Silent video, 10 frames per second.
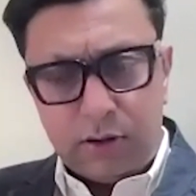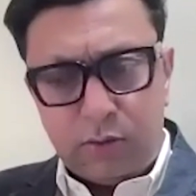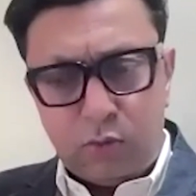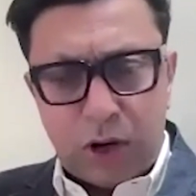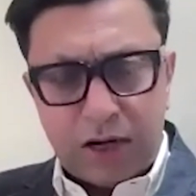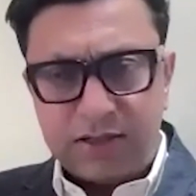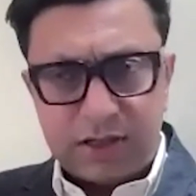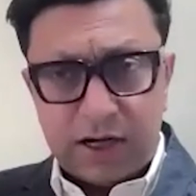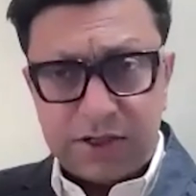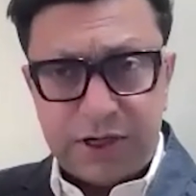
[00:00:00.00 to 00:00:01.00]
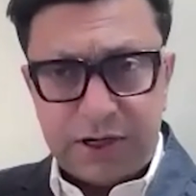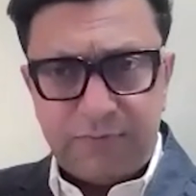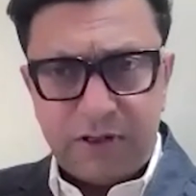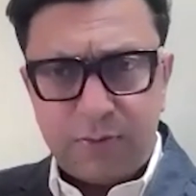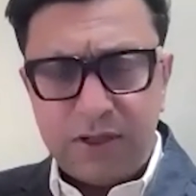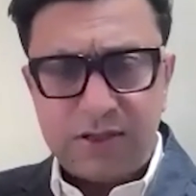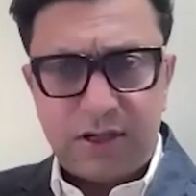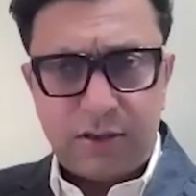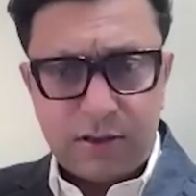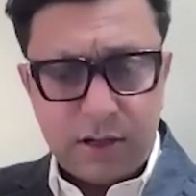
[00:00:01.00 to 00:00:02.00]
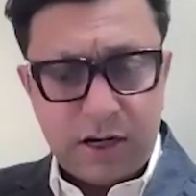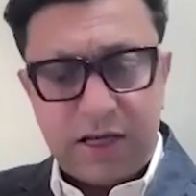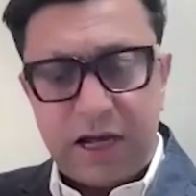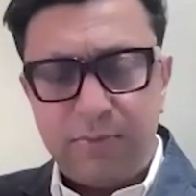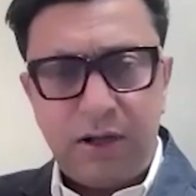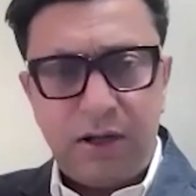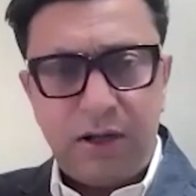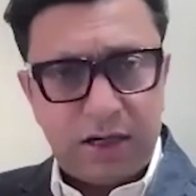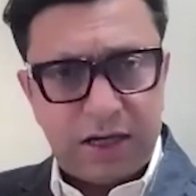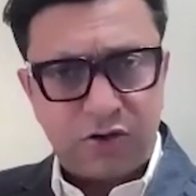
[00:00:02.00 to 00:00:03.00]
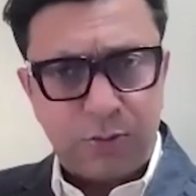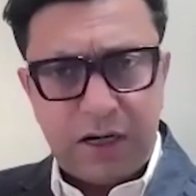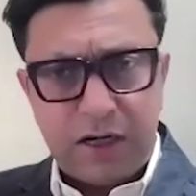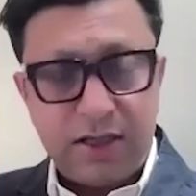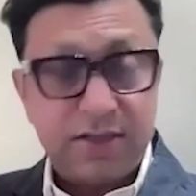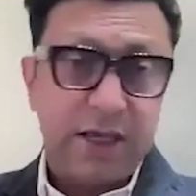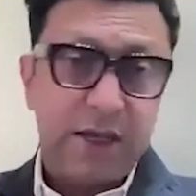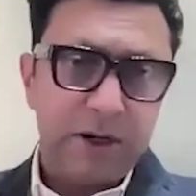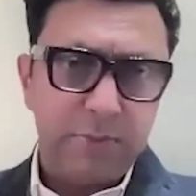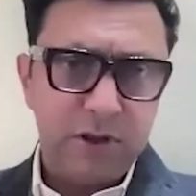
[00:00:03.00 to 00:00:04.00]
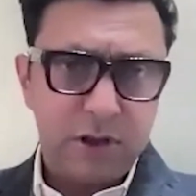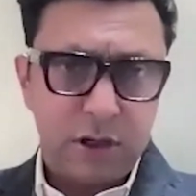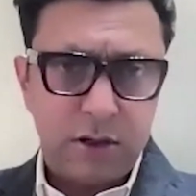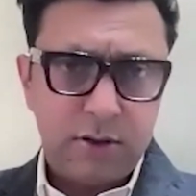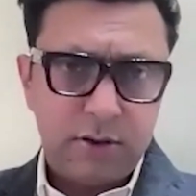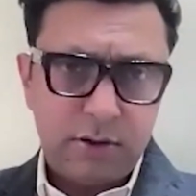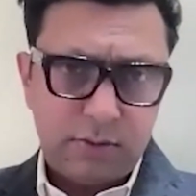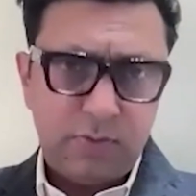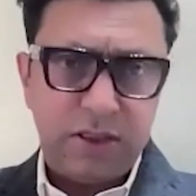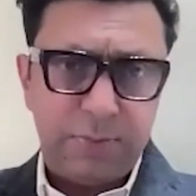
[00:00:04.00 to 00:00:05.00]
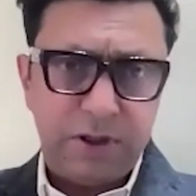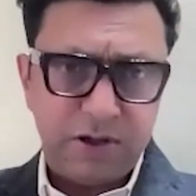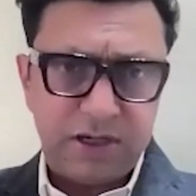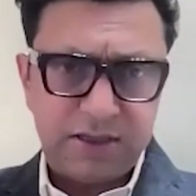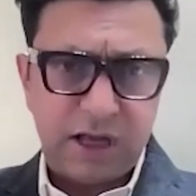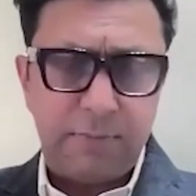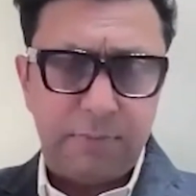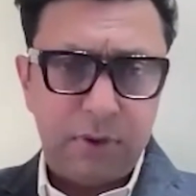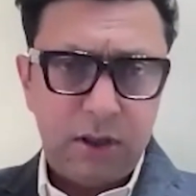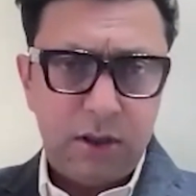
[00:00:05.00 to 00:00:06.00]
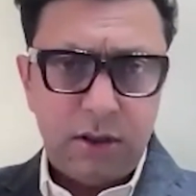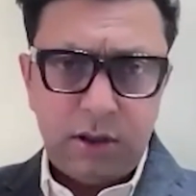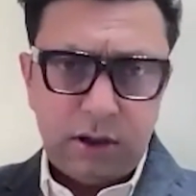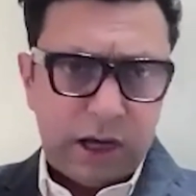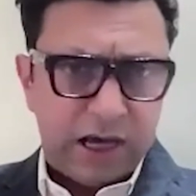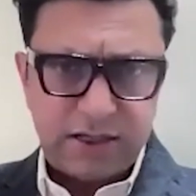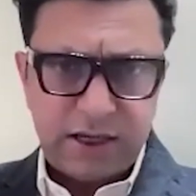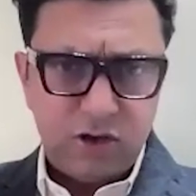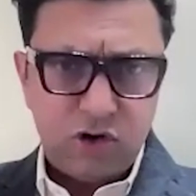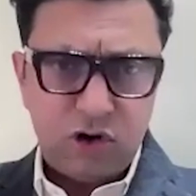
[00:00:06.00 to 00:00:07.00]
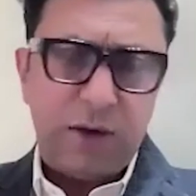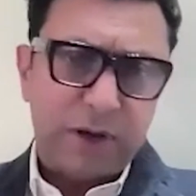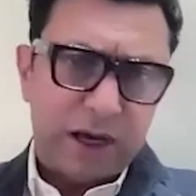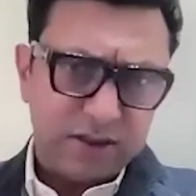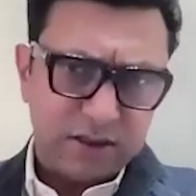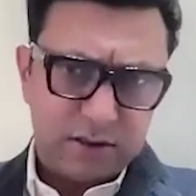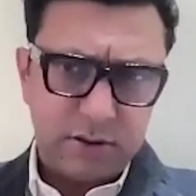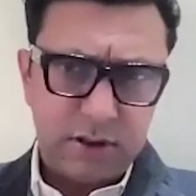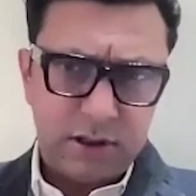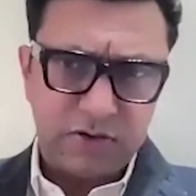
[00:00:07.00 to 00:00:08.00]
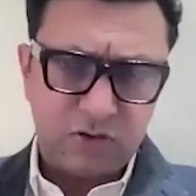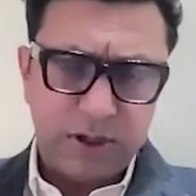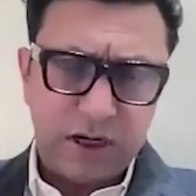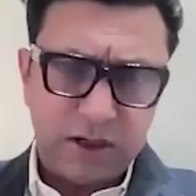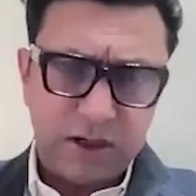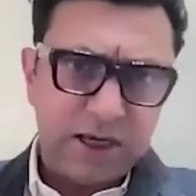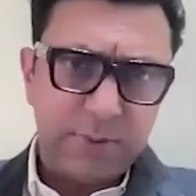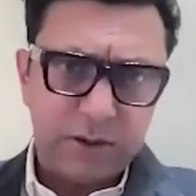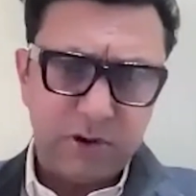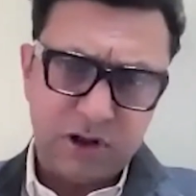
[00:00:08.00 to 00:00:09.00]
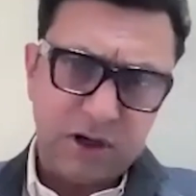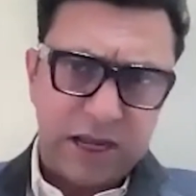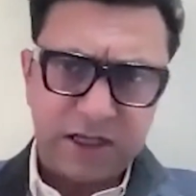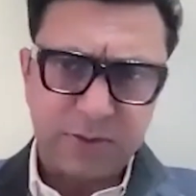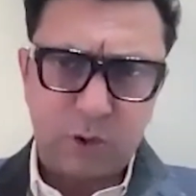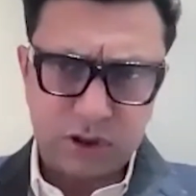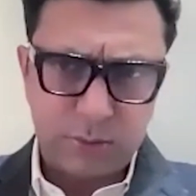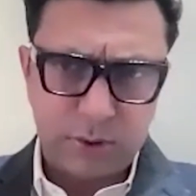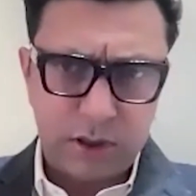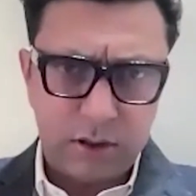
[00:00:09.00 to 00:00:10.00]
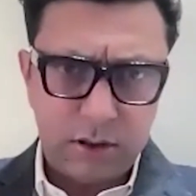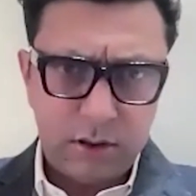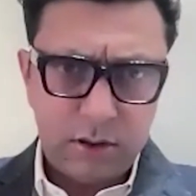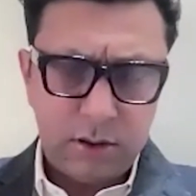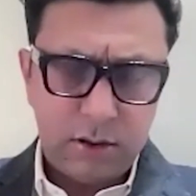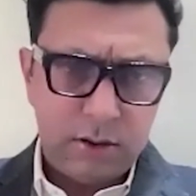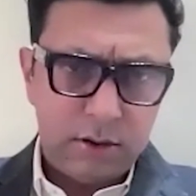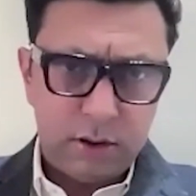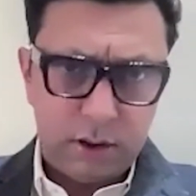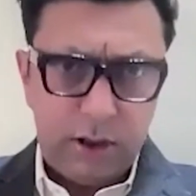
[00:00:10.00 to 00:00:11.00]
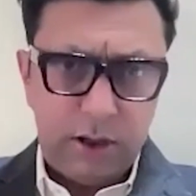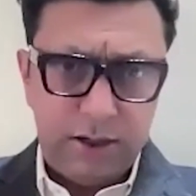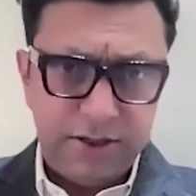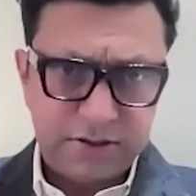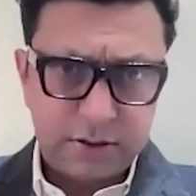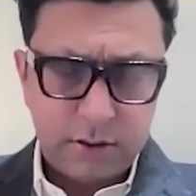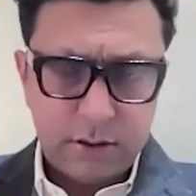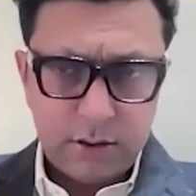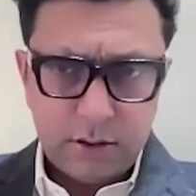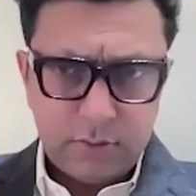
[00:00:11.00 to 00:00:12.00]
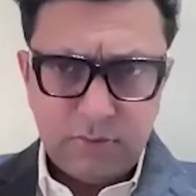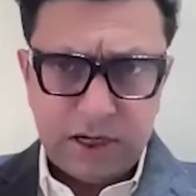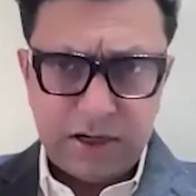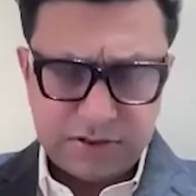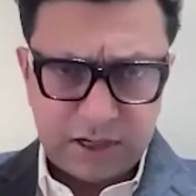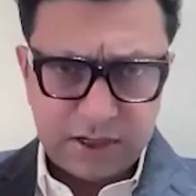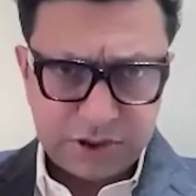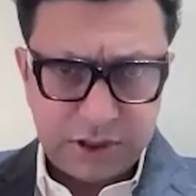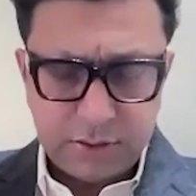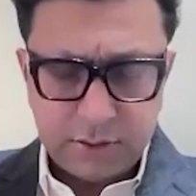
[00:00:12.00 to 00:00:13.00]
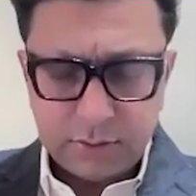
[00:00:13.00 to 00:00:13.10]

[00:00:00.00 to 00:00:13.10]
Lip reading: one is urgent, which means that it has to be done in the same admission. When the patient has come, has an angiogram, it has to be done in the same admission, next possible list. Then it is urgent.